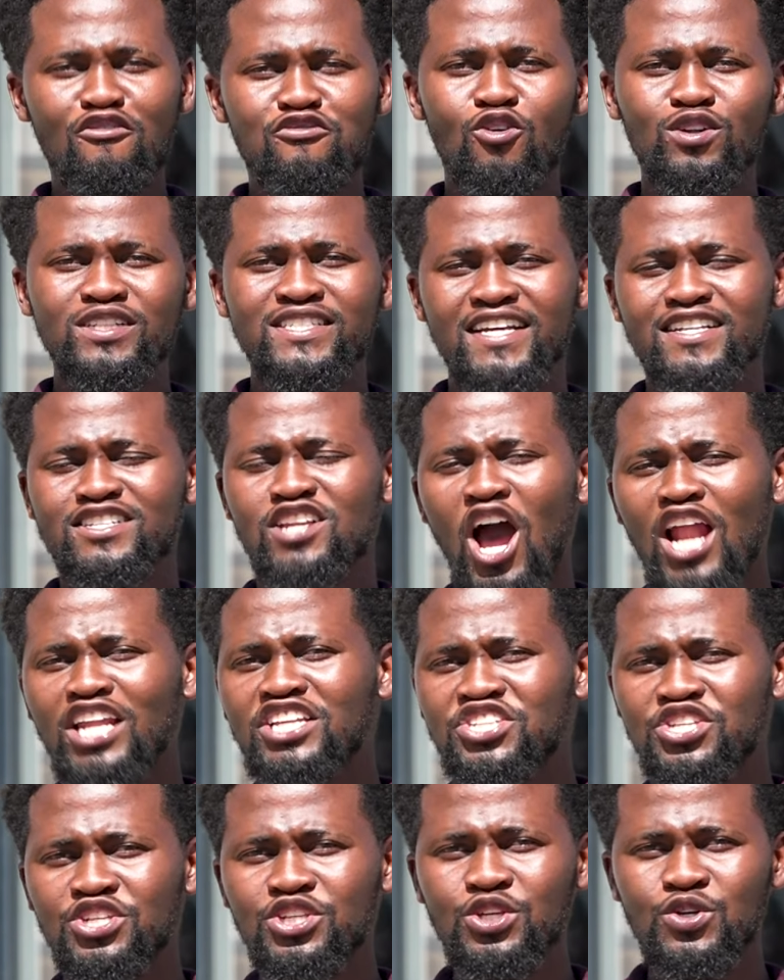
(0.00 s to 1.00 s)
for
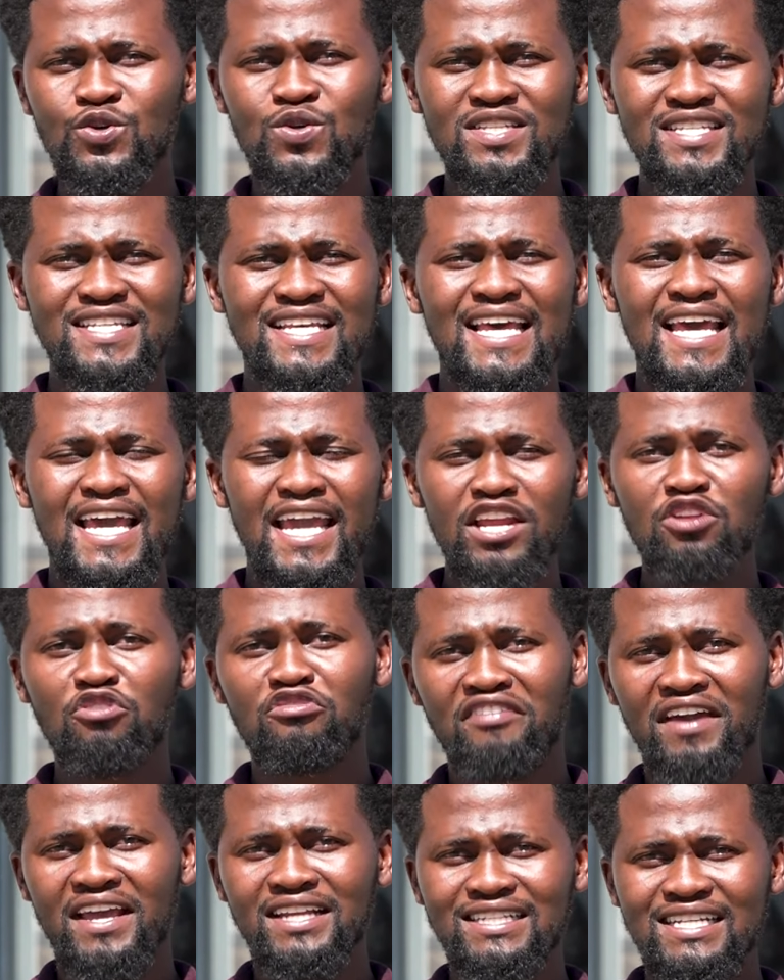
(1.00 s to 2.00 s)
technology news,
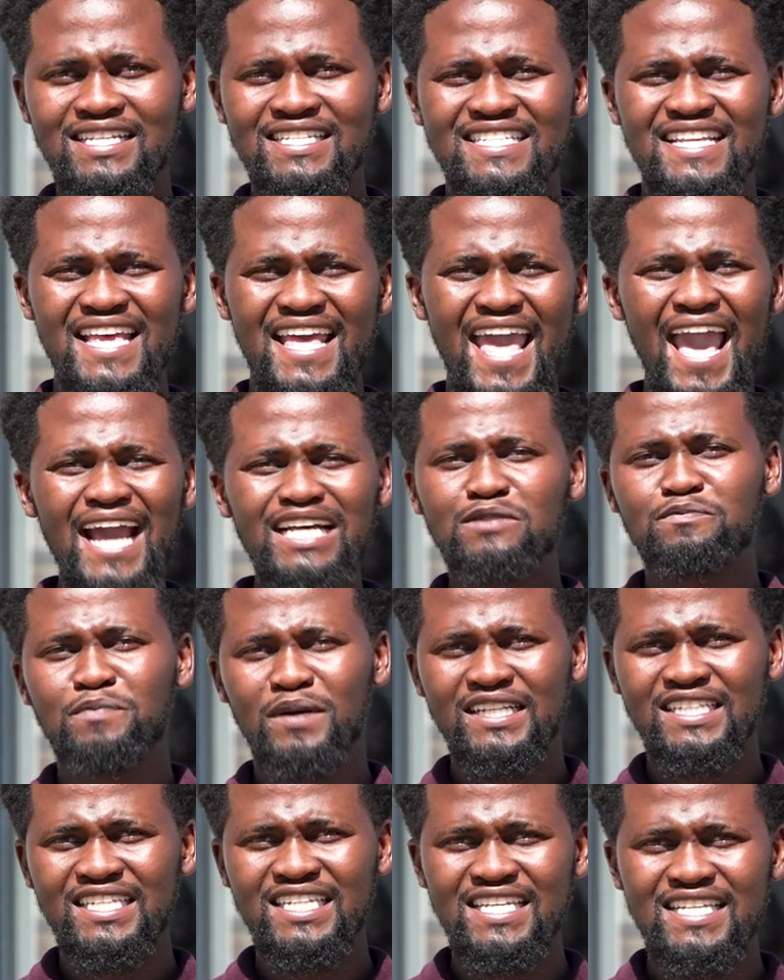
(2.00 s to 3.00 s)
innovators,
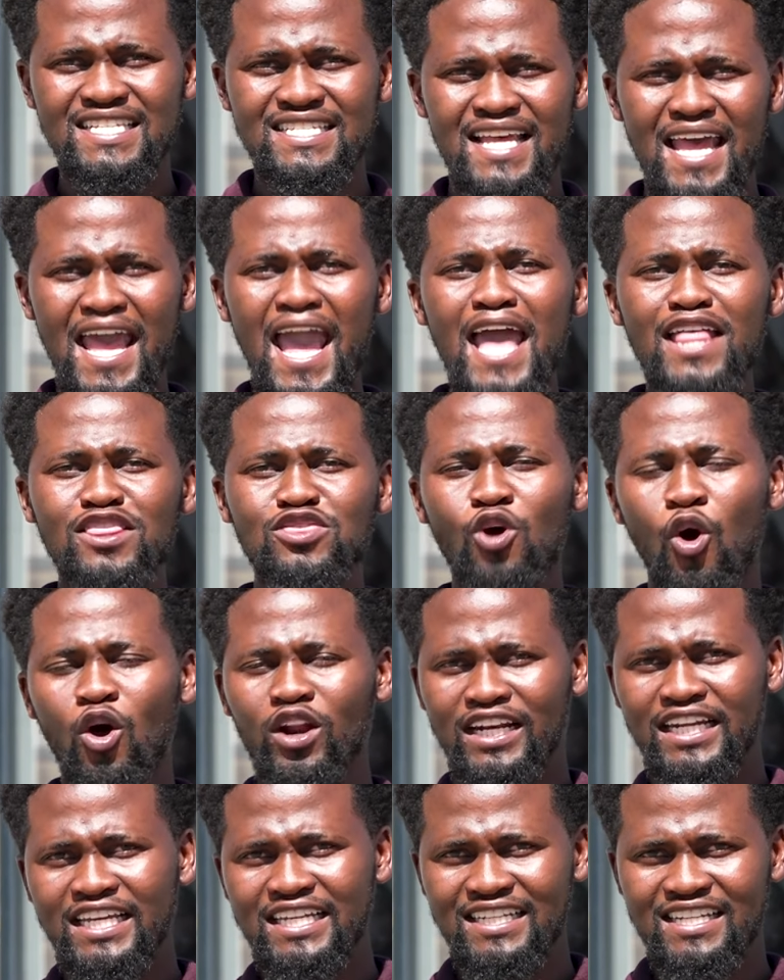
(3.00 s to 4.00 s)
expertise, and
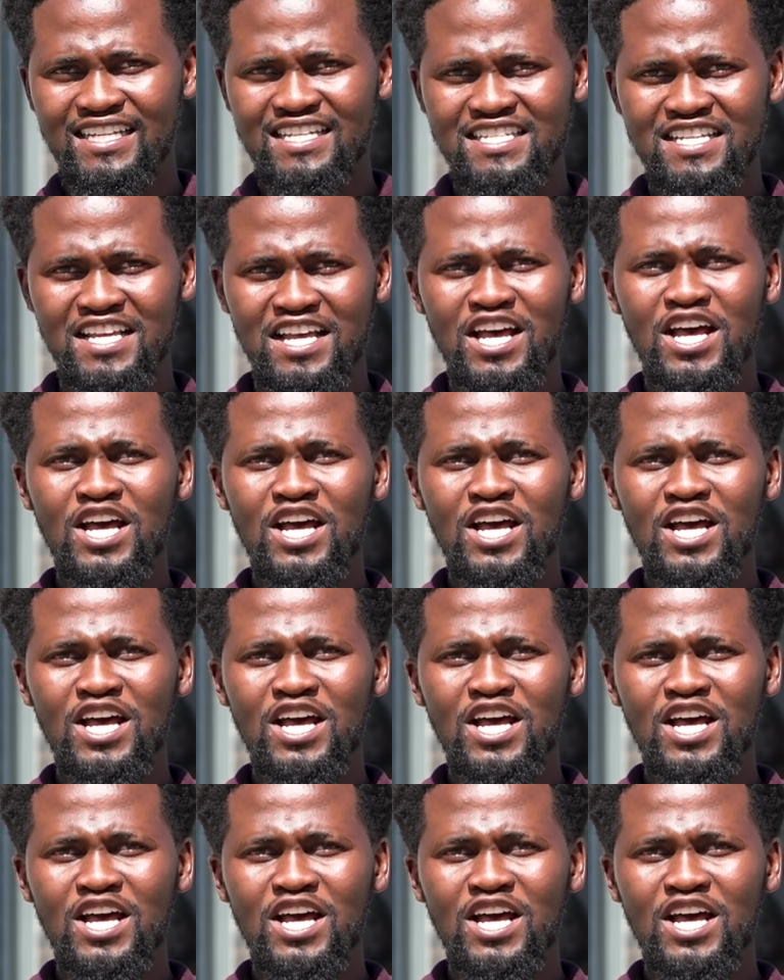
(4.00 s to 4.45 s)
thought leaders.